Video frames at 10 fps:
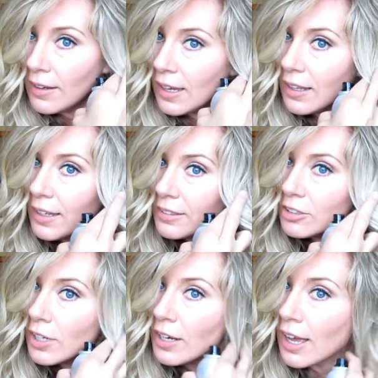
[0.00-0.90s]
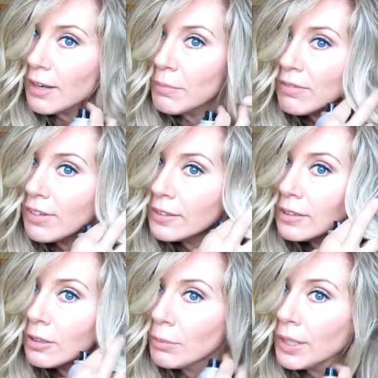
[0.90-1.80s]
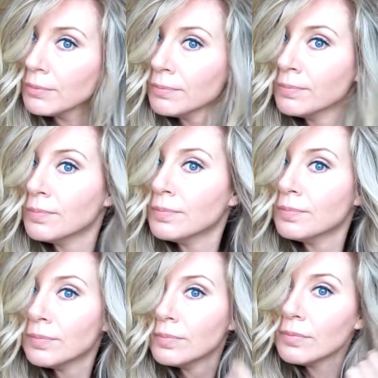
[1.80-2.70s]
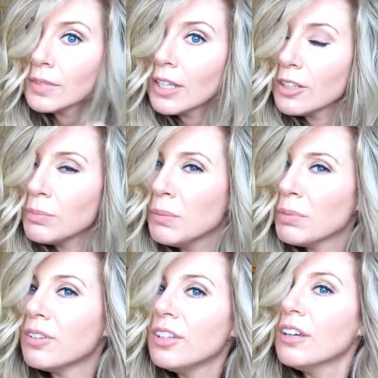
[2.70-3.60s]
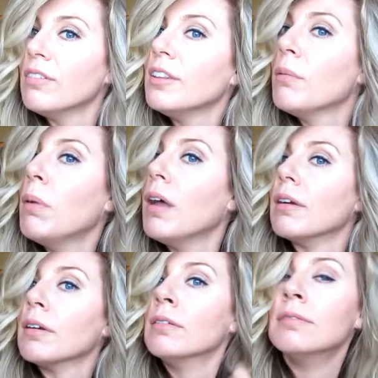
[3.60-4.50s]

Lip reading: I like to try to hide my face a little bit. The less people see of it, the better.